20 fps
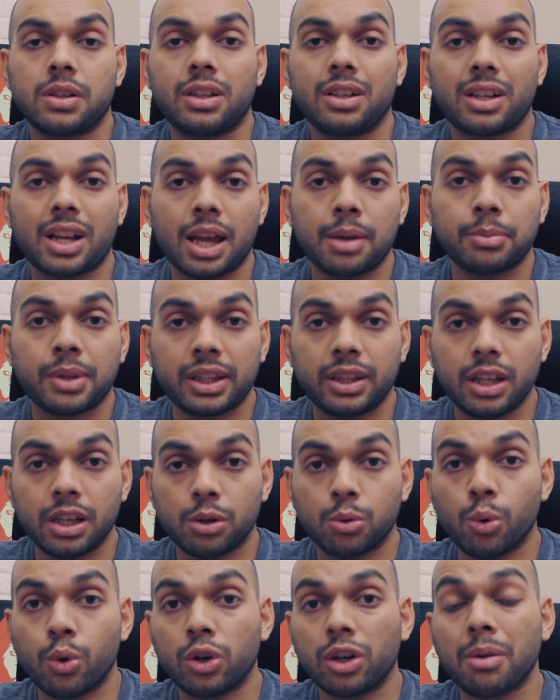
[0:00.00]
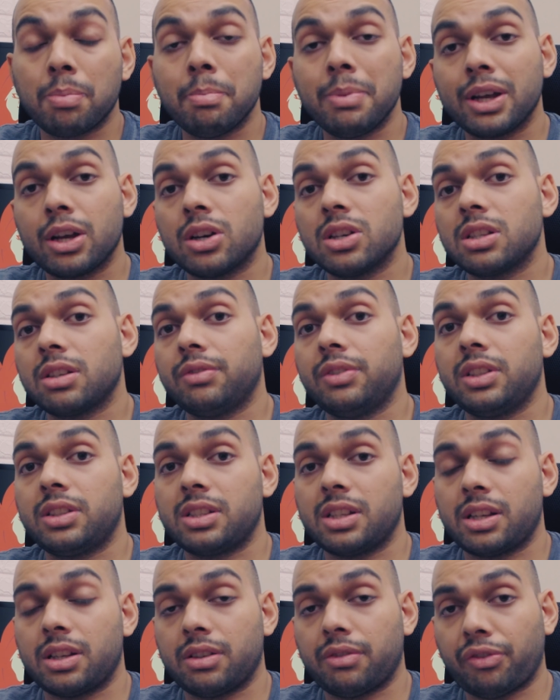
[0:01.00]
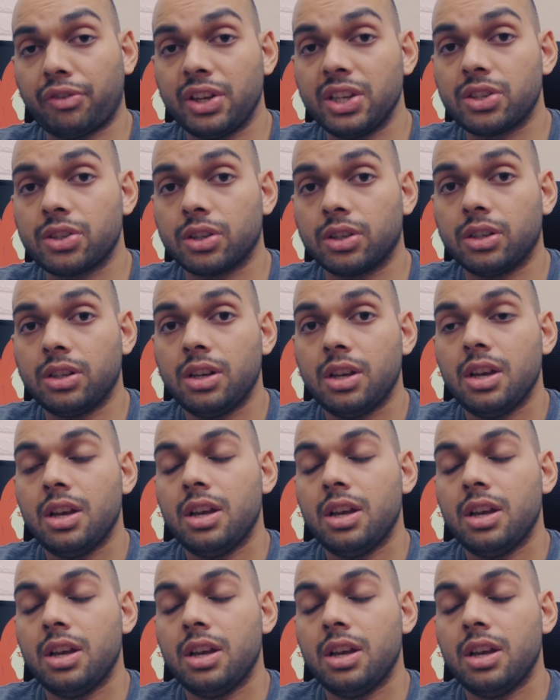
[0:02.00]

of the time that they quote, because of this feature,